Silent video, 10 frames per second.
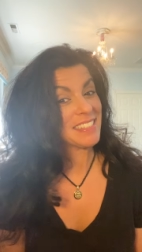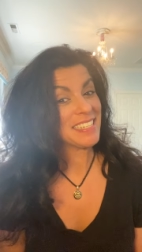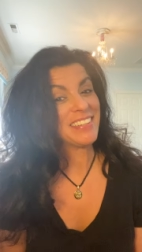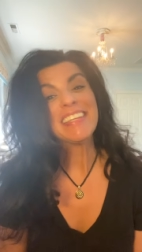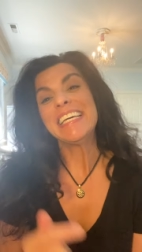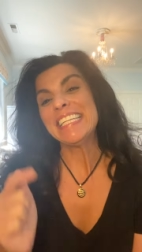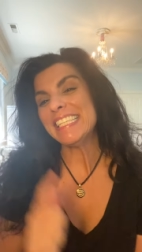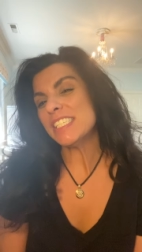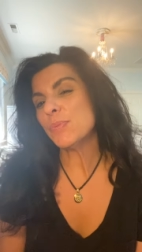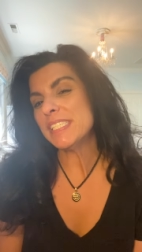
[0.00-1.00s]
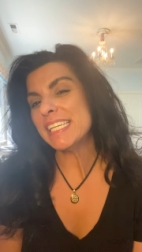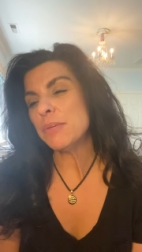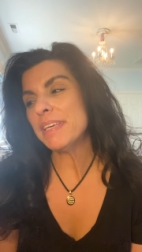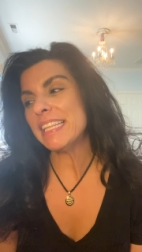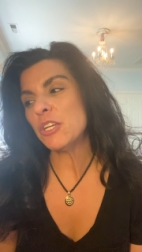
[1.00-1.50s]
Now, this one's going to
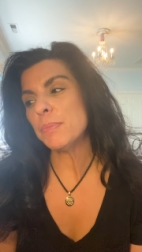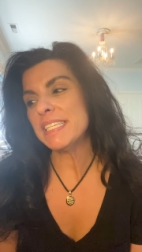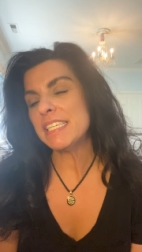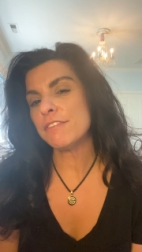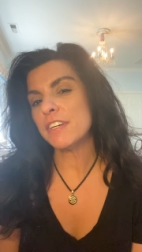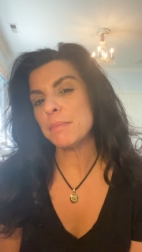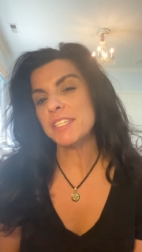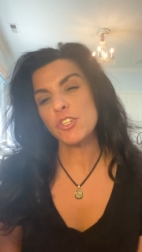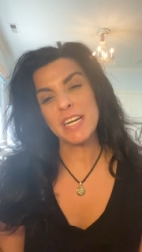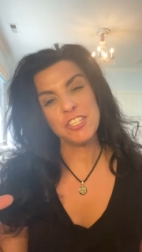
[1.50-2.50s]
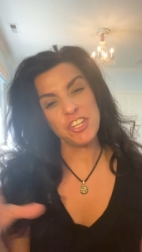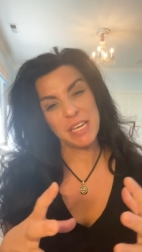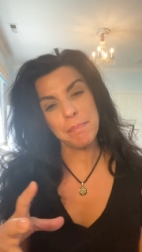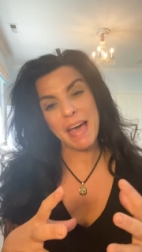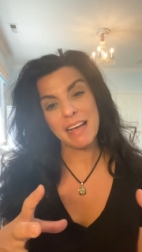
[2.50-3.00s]
be a little bit different. I'm going to try to
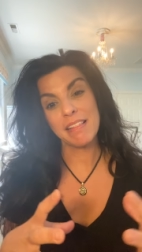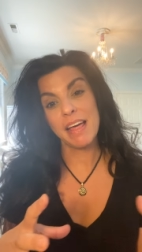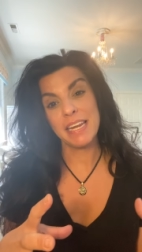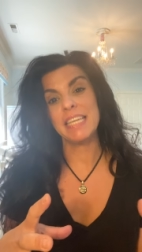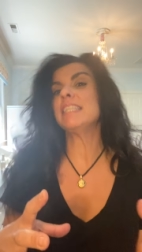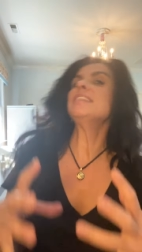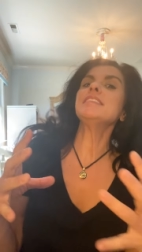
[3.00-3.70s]
jam pack a lot in.